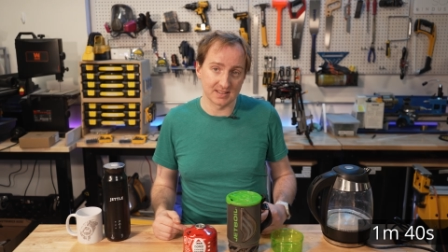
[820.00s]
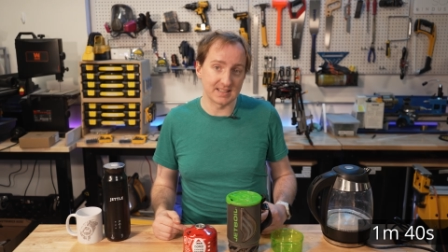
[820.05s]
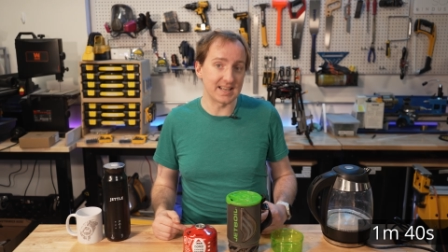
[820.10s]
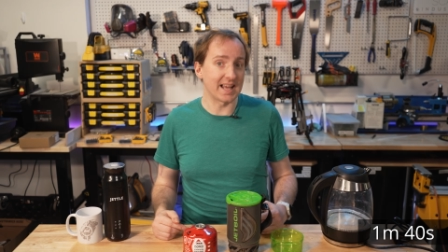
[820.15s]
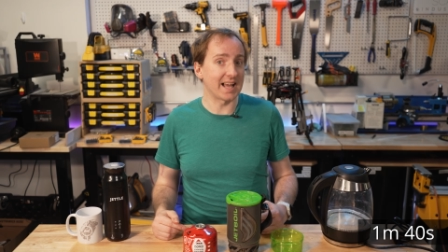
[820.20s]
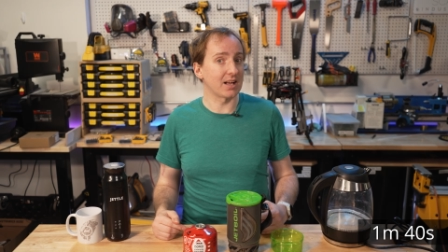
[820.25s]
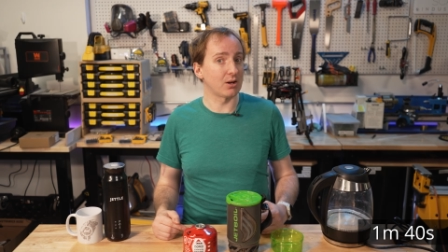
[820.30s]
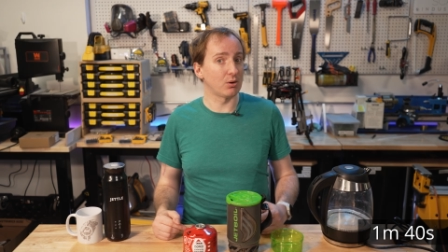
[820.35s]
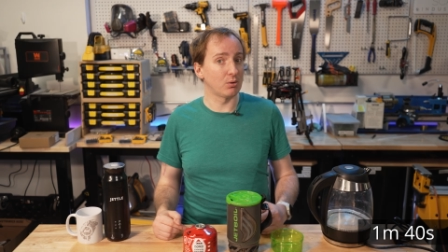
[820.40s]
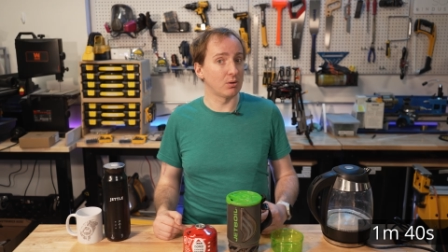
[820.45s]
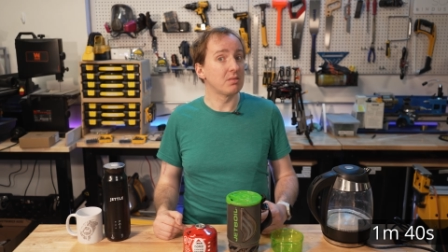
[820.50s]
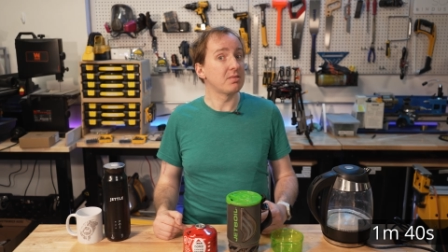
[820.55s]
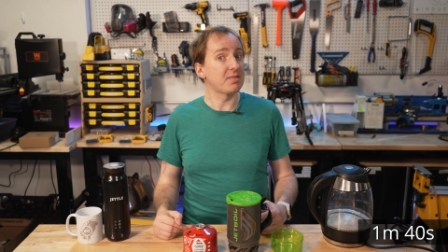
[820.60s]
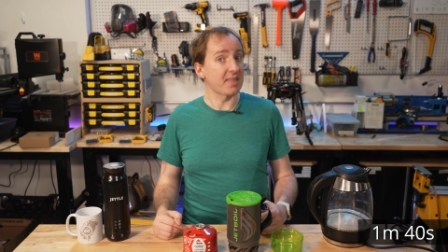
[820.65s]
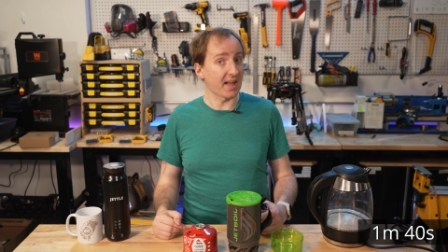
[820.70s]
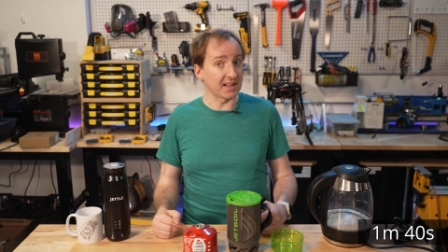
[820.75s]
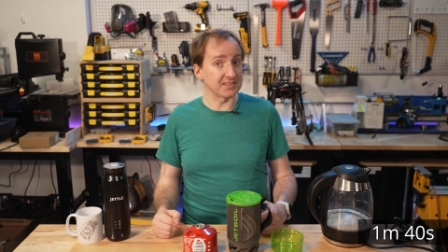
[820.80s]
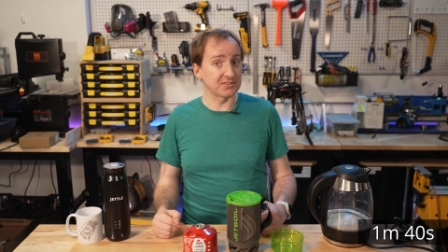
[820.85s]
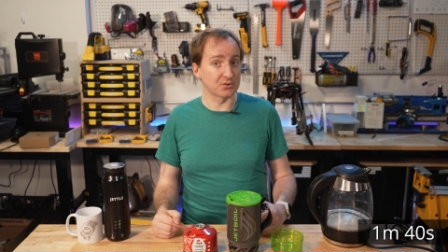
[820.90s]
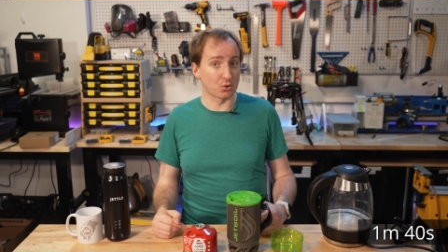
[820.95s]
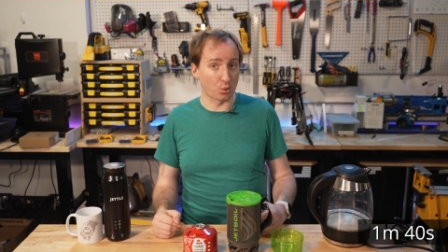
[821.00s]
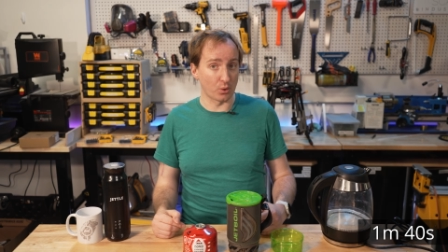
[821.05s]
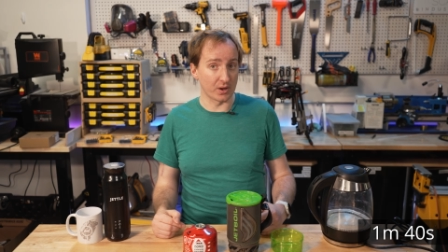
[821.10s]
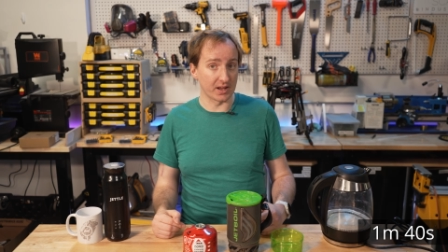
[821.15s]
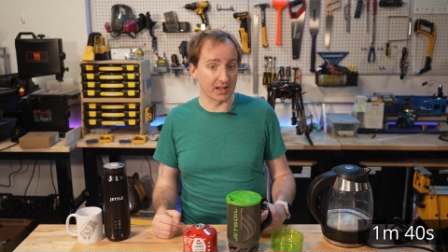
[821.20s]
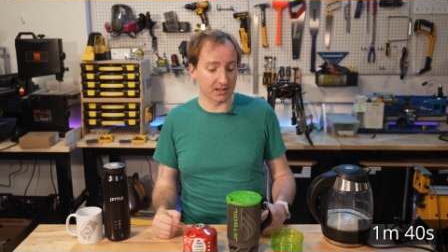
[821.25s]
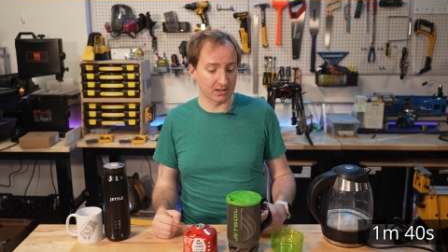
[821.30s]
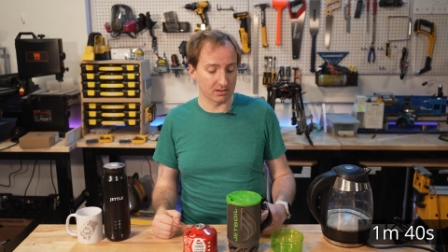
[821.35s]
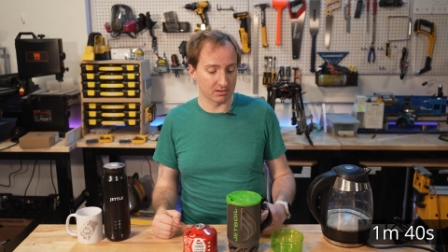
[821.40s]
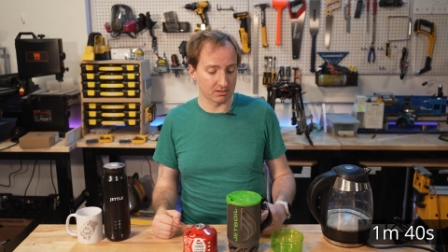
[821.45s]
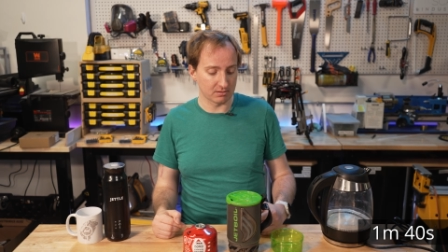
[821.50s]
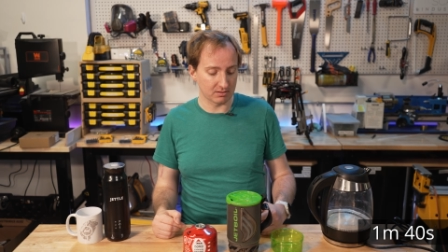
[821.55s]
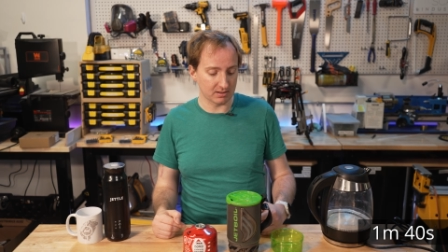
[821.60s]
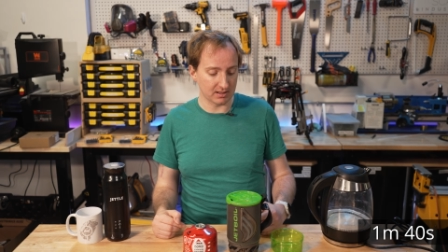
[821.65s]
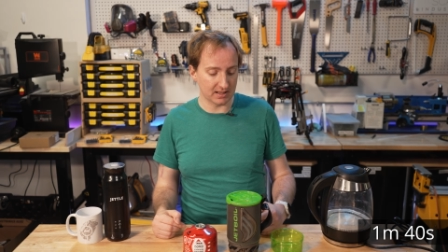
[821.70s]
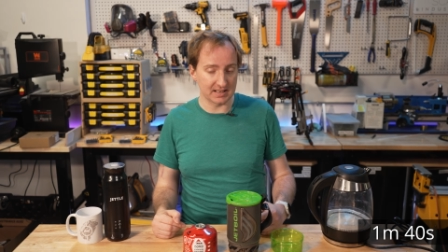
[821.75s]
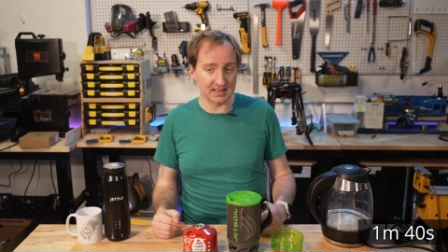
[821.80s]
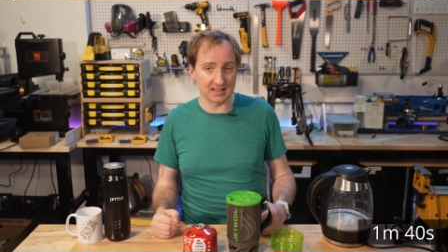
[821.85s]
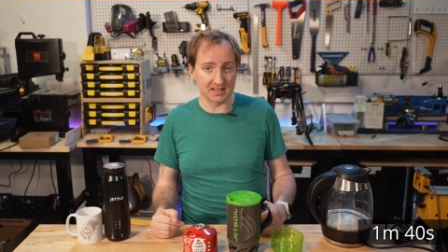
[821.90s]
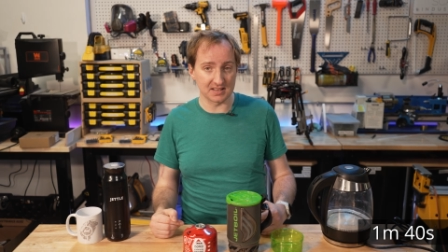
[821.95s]
Now that's quick.
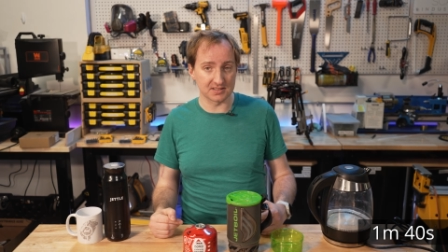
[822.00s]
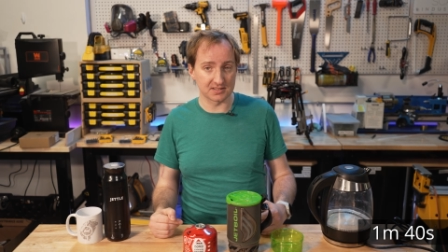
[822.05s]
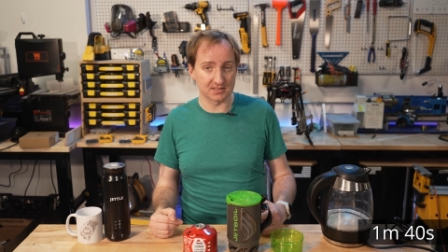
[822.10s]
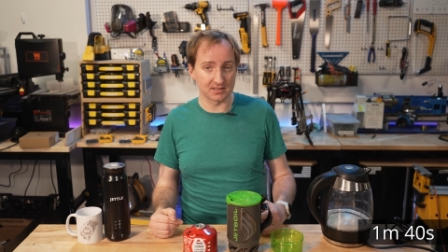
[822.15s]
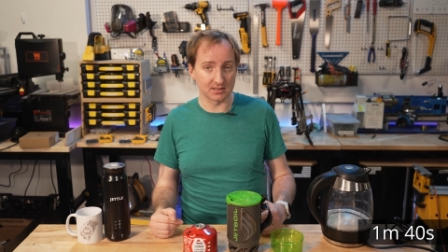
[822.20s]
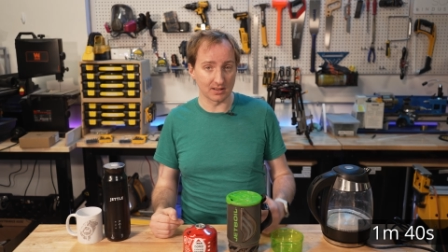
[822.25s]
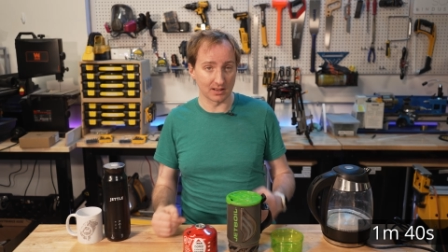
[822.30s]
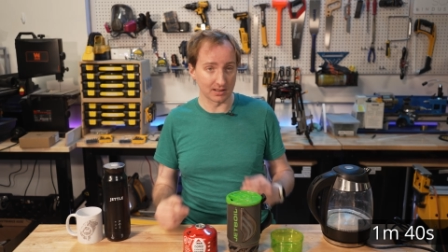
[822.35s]
It is